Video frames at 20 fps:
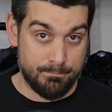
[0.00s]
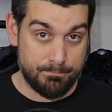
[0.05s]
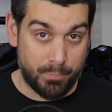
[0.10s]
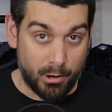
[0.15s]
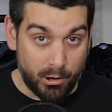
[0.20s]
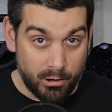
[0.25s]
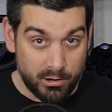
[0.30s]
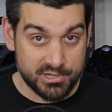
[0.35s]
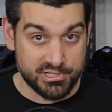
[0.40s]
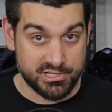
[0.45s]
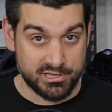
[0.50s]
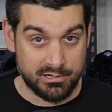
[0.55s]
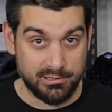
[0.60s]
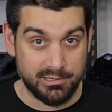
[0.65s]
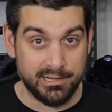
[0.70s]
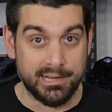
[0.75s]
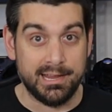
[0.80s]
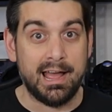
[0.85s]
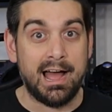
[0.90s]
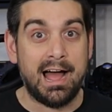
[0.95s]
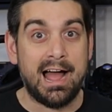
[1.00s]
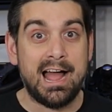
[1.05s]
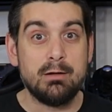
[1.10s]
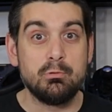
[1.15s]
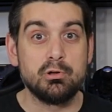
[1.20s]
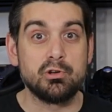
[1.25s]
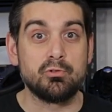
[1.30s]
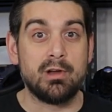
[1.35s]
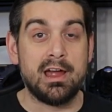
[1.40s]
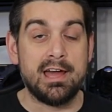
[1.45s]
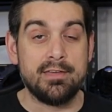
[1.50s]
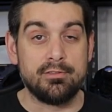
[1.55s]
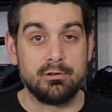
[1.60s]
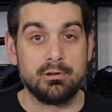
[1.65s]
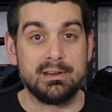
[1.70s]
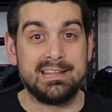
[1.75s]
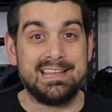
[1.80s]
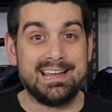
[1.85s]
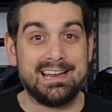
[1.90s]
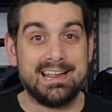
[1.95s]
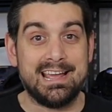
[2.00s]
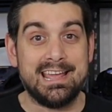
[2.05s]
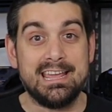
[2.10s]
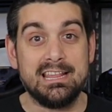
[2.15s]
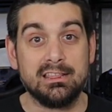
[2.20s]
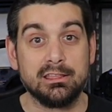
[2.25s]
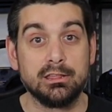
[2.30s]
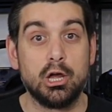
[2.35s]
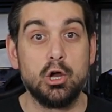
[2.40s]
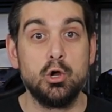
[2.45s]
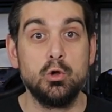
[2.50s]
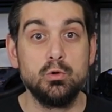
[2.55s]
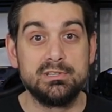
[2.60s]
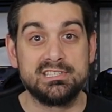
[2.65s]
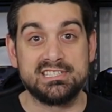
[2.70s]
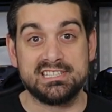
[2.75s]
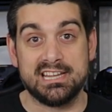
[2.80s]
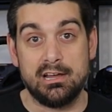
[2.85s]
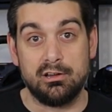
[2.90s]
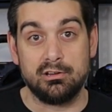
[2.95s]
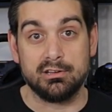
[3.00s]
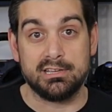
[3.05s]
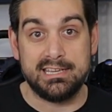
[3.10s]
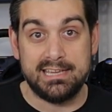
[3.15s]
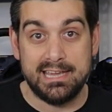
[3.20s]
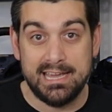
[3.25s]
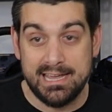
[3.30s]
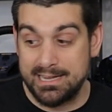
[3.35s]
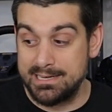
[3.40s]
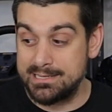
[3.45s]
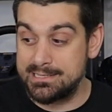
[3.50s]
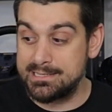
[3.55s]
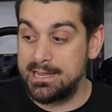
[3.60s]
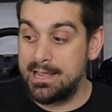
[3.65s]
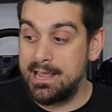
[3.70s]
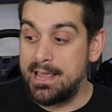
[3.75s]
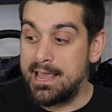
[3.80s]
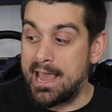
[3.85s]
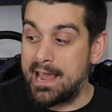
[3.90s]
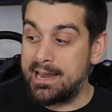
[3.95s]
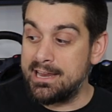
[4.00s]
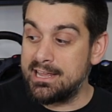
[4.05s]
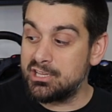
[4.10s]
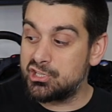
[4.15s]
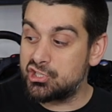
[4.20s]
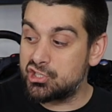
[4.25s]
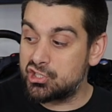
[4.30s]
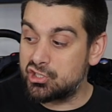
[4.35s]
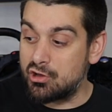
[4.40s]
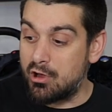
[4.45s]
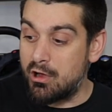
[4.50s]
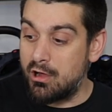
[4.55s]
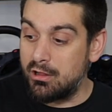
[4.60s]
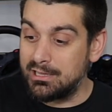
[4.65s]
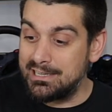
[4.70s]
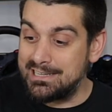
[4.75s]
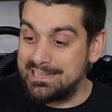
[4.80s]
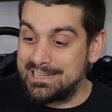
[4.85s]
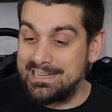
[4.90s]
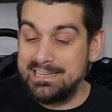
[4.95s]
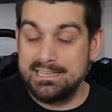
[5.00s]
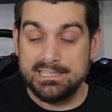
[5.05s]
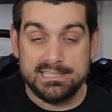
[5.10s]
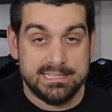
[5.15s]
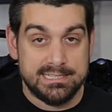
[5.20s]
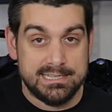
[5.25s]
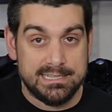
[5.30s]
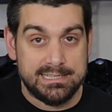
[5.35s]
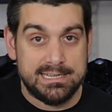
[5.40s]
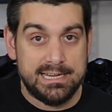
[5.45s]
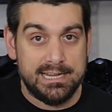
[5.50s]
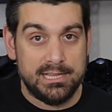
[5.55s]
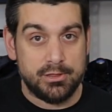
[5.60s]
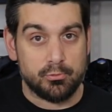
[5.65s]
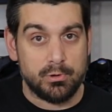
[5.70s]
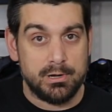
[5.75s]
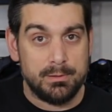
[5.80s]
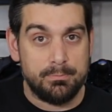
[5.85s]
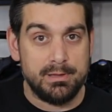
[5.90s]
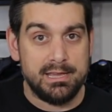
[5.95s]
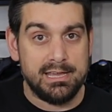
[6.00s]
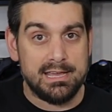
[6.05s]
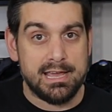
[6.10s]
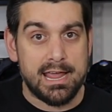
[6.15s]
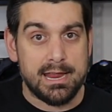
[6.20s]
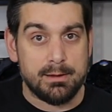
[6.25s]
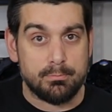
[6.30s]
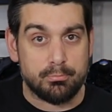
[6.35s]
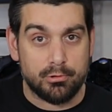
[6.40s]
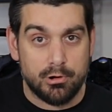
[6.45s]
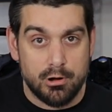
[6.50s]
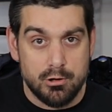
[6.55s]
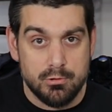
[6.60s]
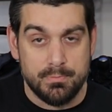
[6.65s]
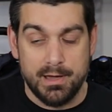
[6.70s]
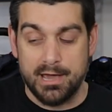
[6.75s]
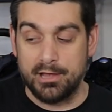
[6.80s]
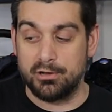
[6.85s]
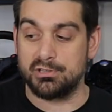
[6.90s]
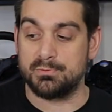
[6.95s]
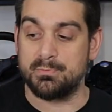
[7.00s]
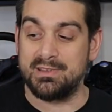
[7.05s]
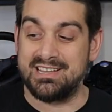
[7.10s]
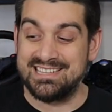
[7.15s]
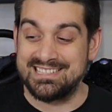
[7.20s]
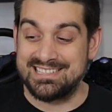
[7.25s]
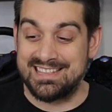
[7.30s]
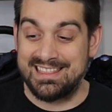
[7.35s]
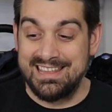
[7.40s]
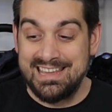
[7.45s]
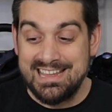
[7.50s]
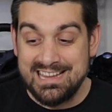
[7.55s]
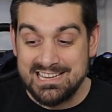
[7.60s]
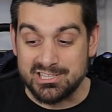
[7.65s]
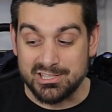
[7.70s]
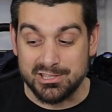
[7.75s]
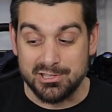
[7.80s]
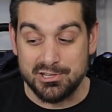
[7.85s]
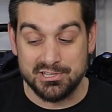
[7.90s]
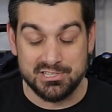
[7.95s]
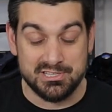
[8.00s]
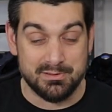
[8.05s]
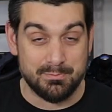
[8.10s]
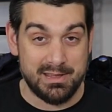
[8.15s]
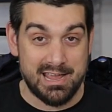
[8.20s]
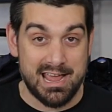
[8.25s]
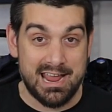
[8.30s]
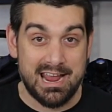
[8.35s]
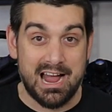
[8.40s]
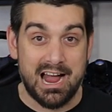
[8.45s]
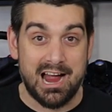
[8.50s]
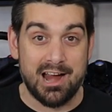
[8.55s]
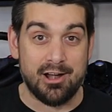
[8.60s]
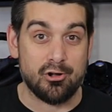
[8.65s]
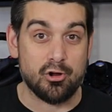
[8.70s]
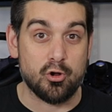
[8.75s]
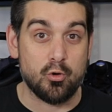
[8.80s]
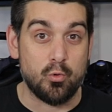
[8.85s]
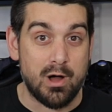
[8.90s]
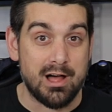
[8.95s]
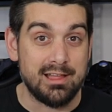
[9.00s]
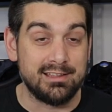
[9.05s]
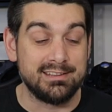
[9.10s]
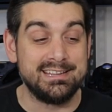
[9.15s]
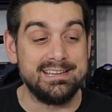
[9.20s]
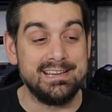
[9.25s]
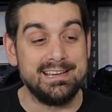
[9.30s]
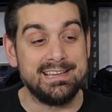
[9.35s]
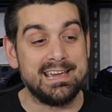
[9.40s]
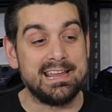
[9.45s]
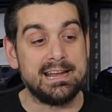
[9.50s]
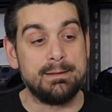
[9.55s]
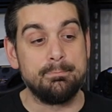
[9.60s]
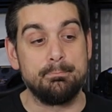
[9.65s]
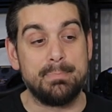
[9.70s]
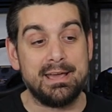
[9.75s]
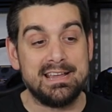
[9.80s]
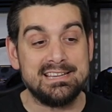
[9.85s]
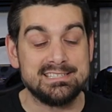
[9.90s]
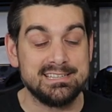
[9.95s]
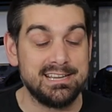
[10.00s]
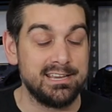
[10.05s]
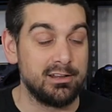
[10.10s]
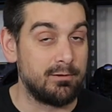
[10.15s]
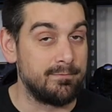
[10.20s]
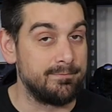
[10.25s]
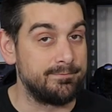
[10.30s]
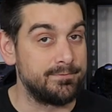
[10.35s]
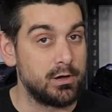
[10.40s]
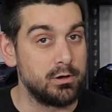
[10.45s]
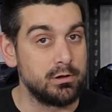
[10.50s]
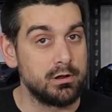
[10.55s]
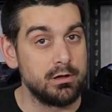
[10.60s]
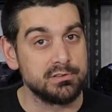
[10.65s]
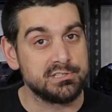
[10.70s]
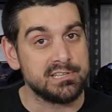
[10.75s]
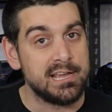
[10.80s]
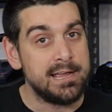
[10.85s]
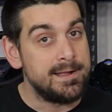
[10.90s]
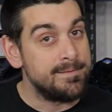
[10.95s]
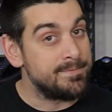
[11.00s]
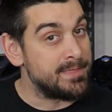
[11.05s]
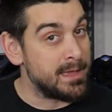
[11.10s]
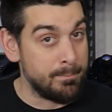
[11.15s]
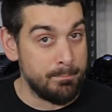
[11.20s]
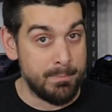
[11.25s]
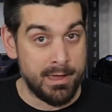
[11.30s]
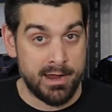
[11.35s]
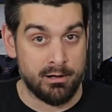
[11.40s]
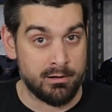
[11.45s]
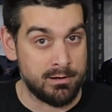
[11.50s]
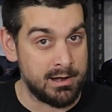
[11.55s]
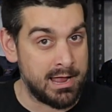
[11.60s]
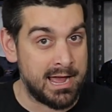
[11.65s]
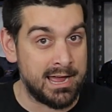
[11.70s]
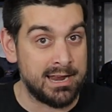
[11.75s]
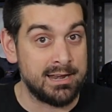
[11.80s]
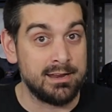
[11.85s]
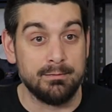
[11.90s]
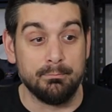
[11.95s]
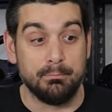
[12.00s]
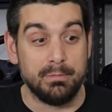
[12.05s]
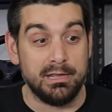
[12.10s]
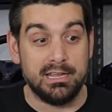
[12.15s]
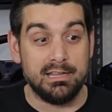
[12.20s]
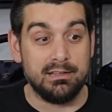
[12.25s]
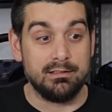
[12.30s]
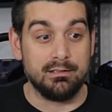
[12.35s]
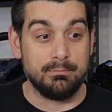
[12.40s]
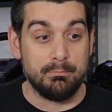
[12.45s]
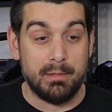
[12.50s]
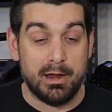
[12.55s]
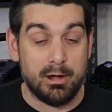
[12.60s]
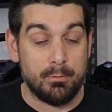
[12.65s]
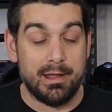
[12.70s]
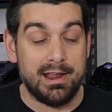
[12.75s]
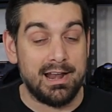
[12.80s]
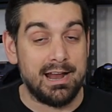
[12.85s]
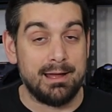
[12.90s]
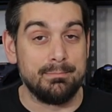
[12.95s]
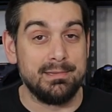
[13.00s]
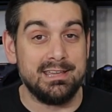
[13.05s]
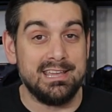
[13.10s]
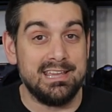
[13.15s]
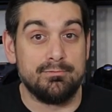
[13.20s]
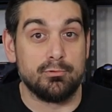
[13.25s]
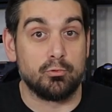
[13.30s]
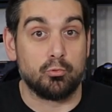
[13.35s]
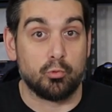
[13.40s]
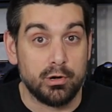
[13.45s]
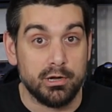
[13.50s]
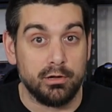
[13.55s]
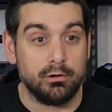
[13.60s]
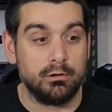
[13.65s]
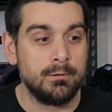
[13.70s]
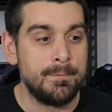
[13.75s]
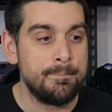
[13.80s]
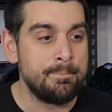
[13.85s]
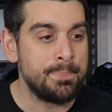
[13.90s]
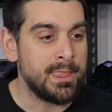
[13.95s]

personally, I would rather get a load cell kit and install it into the T3PA Pro pedals, because these look to be a higher quality. Again, I'm basing it on photos that may or may not be even real.